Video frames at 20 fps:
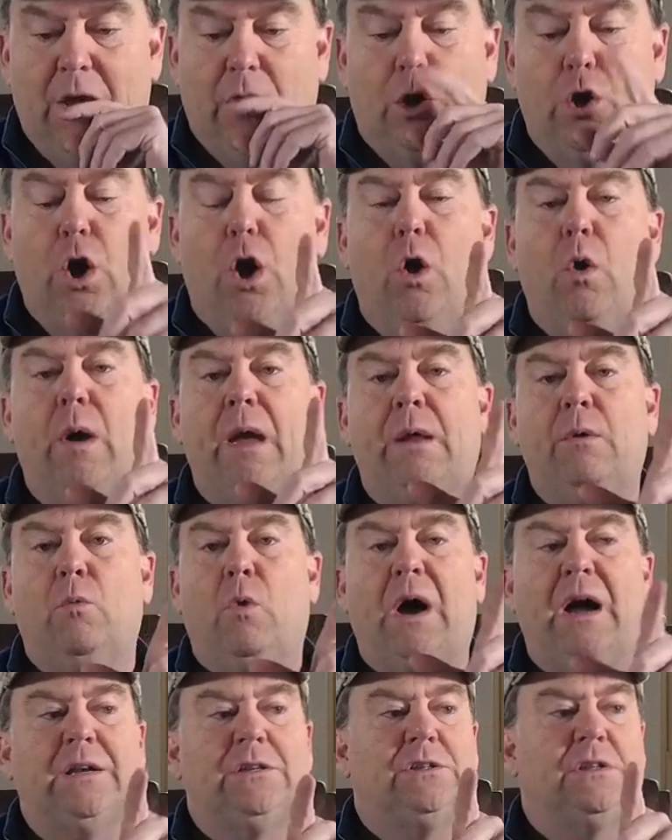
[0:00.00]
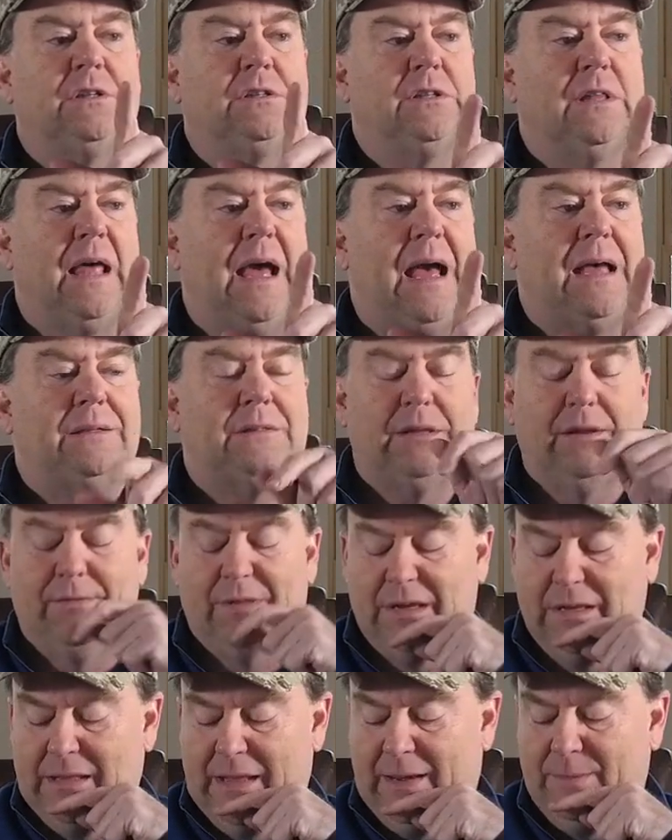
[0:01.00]
go and watch this last
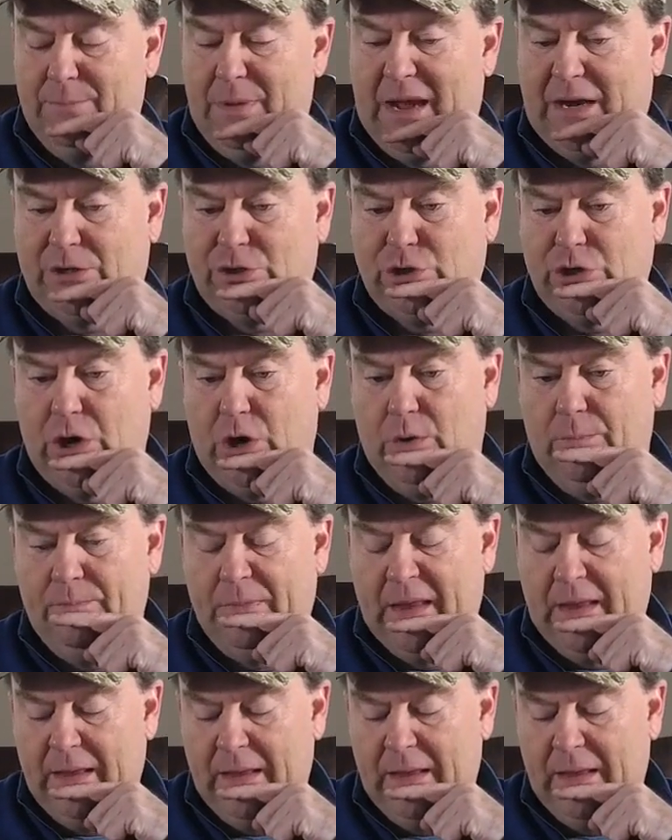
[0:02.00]
of the Glenn Beck show.